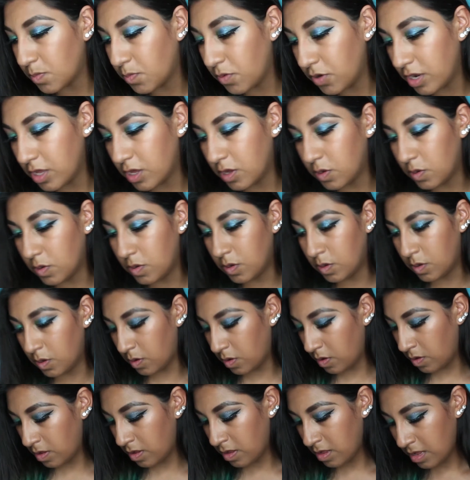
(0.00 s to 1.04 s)
Pretty
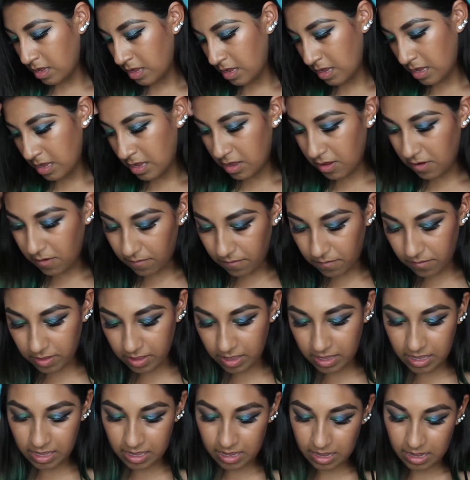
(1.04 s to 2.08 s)
cool.
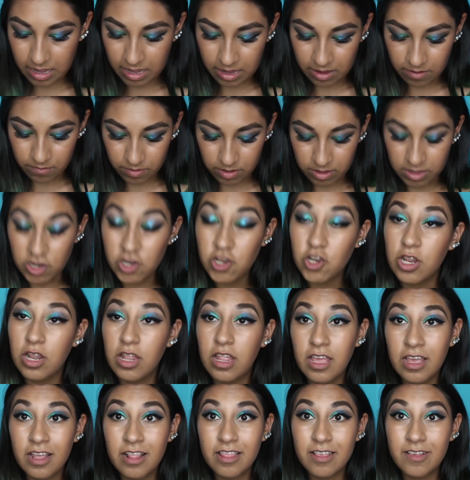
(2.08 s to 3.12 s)
Hopefully I really
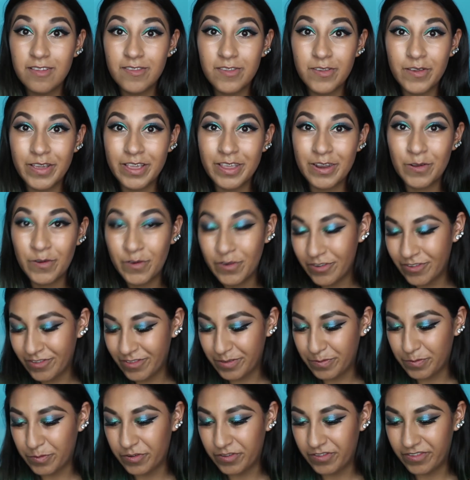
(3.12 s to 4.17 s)
like this so I can order
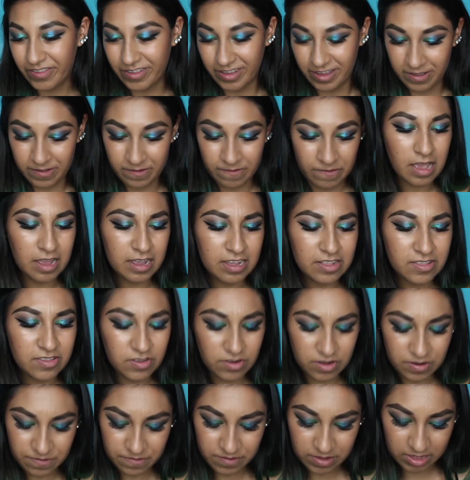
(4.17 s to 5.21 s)
some more stuff. I got
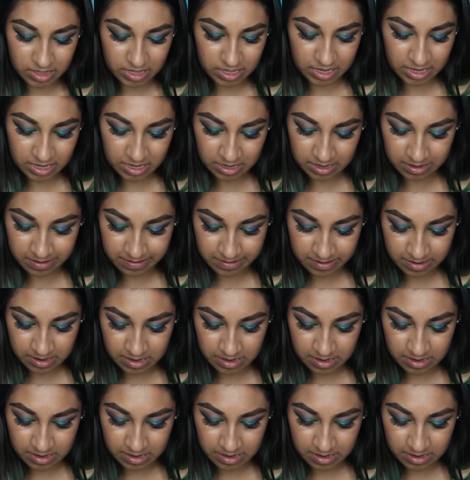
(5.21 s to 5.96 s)
two different things.